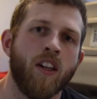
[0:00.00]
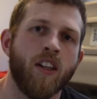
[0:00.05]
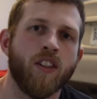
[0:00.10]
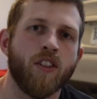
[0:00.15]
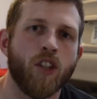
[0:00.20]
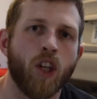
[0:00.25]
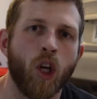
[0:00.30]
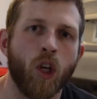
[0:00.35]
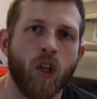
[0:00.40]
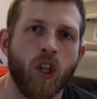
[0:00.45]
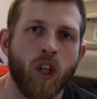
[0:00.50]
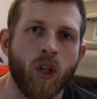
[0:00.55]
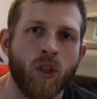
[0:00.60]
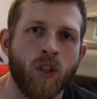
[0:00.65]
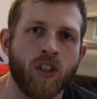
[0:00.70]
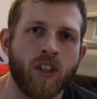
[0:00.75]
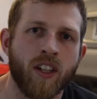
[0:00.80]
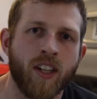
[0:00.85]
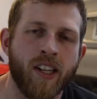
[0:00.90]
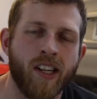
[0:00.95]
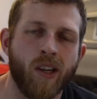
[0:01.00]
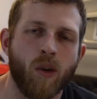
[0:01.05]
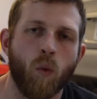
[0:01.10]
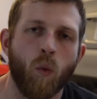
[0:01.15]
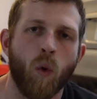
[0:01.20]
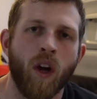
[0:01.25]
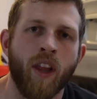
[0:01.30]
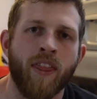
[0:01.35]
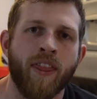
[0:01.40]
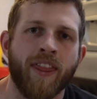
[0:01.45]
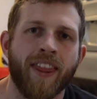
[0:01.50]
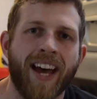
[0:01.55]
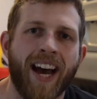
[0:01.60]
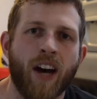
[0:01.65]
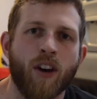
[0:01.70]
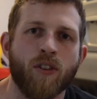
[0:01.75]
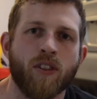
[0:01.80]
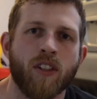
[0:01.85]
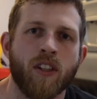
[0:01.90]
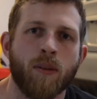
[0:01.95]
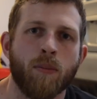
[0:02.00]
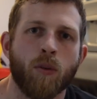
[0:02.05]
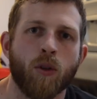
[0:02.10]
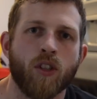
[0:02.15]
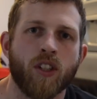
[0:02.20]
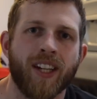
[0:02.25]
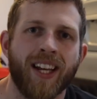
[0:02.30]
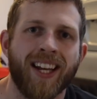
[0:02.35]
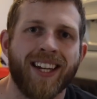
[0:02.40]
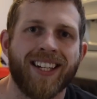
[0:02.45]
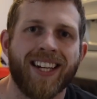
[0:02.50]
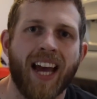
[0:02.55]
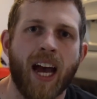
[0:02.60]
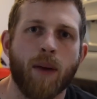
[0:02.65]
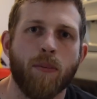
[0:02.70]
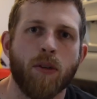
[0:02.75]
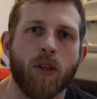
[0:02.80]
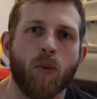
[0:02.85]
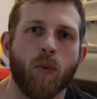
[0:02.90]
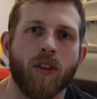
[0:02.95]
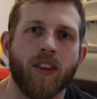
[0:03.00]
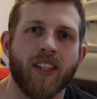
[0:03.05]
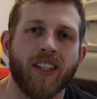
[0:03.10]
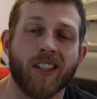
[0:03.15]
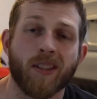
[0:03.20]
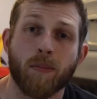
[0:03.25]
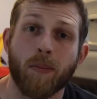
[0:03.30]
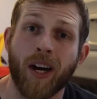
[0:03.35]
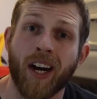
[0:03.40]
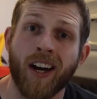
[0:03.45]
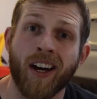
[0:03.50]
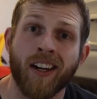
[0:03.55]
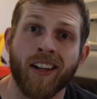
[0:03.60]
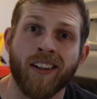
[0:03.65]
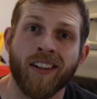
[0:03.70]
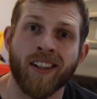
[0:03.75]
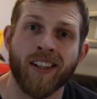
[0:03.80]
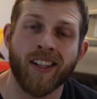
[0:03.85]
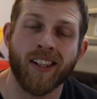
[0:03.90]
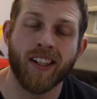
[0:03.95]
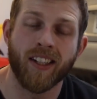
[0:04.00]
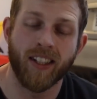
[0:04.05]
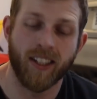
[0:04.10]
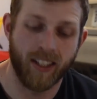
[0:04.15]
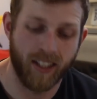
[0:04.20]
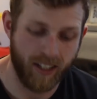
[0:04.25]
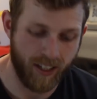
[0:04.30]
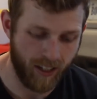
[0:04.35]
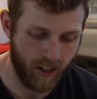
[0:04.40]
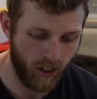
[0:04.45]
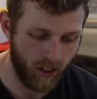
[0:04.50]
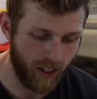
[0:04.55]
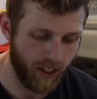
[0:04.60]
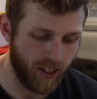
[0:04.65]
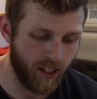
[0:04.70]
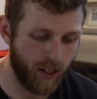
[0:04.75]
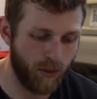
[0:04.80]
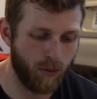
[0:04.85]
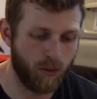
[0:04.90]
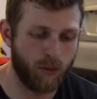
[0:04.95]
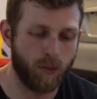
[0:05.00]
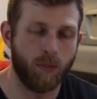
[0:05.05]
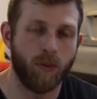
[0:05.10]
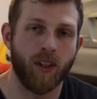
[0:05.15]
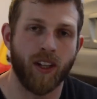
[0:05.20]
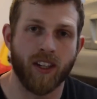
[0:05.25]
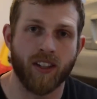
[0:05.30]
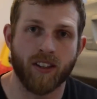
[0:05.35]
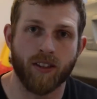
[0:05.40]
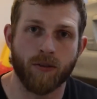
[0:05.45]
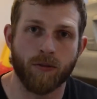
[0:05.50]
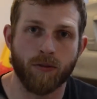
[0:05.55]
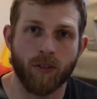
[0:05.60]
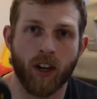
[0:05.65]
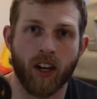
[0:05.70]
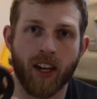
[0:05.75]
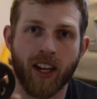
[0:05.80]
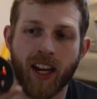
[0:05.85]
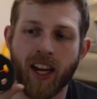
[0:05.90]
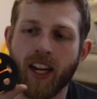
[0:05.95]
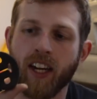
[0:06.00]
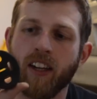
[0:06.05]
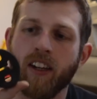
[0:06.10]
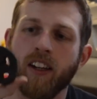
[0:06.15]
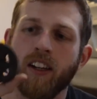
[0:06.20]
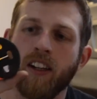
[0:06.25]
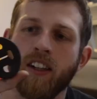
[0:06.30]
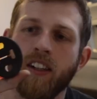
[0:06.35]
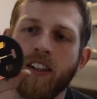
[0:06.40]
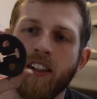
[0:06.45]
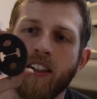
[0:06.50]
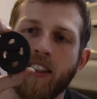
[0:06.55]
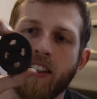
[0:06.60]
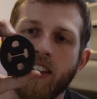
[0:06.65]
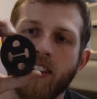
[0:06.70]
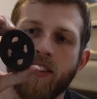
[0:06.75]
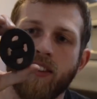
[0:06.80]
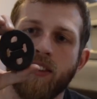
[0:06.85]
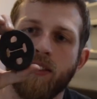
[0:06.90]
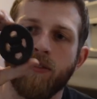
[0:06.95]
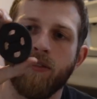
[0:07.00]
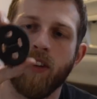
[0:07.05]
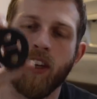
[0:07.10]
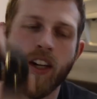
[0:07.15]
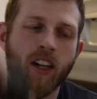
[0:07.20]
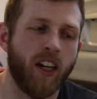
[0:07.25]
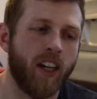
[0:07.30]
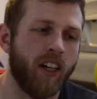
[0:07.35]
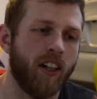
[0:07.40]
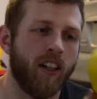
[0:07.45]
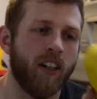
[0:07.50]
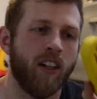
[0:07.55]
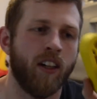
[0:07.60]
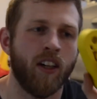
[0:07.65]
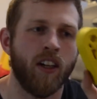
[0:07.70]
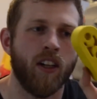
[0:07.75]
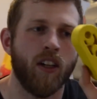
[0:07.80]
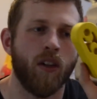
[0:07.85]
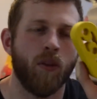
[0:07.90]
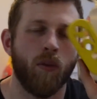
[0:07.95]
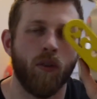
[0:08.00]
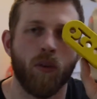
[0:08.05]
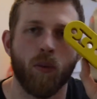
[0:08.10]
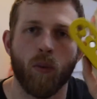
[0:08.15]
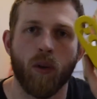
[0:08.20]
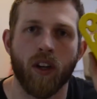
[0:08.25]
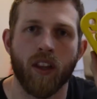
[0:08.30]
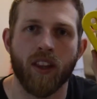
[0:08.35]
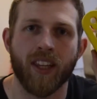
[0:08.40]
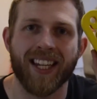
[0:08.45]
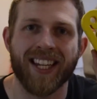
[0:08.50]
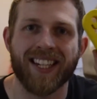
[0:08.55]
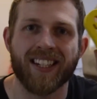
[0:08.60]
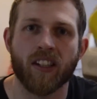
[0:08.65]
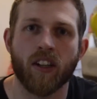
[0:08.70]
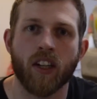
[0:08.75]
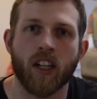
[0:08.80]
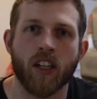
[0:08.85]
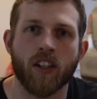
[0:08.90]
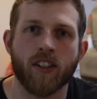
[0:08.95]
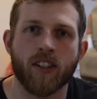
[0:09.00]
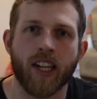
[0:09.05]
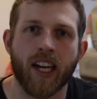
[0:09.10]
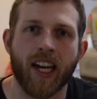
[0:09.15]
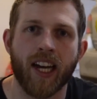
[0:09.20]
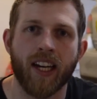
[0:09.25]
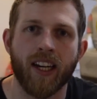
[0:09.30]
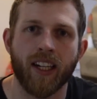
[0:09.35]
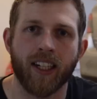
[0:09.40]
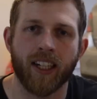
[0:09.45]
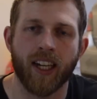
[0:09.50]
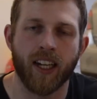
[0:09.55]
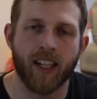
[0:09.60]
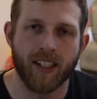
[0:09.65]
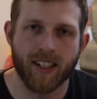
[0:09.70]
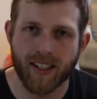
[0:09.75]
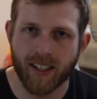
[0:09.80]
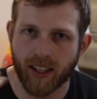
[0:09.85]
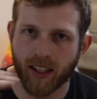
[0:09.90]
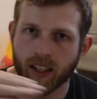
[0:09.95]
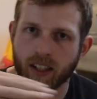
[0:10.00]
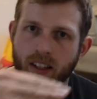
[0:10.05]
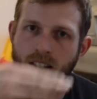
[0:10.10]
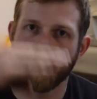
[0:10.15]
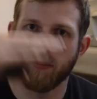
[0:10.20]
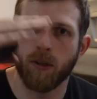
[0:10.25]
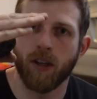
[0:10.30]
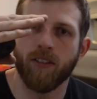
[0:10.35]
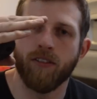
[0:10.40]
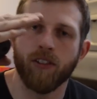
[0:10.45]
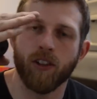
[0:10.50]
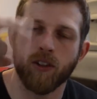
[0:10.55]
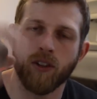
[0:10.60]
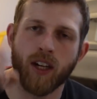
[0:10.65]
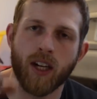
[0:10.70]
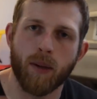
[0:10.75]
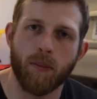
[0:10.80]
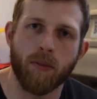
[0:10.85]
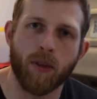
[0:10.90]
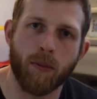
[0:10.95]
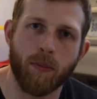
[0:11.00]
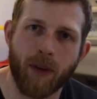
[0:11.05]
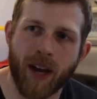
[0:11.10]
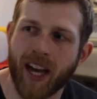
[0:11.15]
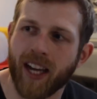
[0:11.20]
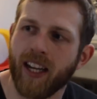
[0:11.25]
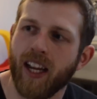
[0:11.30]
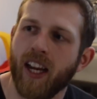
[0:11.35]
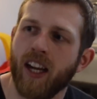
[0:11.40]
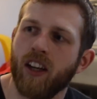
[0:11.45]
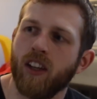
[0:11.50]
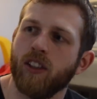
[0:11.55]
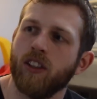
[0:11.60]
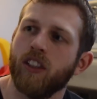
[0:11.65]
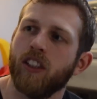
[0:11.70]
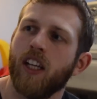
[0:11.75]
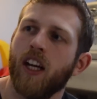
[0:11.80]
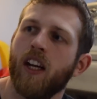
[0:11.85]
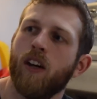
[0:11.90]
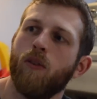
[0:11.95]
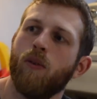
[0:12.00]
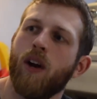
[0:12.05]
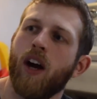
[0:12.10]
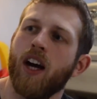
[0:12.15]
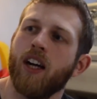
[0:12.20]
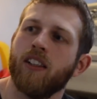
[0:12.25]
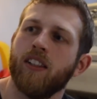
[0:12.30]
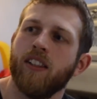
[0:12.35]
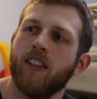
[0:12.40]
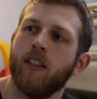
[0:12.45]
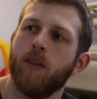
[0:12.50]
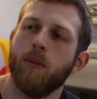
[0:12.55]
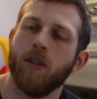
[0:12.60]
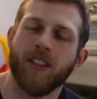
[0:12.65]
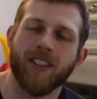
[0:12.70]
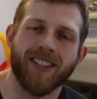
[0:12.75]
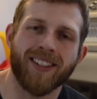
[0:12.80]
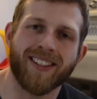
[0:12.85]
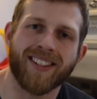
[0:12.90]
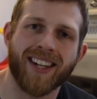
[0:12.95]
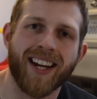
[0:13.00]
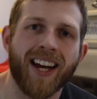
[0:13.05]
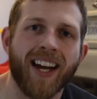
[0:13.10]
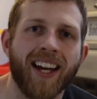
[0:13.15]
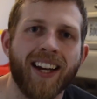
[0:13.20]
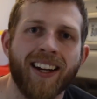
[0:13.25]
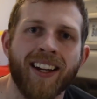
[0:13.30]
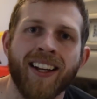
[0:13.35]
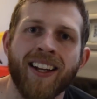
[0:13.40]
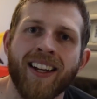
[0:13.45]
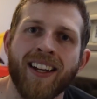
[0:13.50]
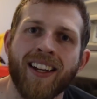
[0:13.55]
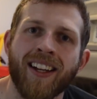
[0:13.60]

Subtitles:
So dudes, 1000% happy with this mod. All I did was replace the front hanger. This is the front hanger with one of these on each side. It kind of tucked the muffler up. The back hanger just kind of rocked a little bit to the side,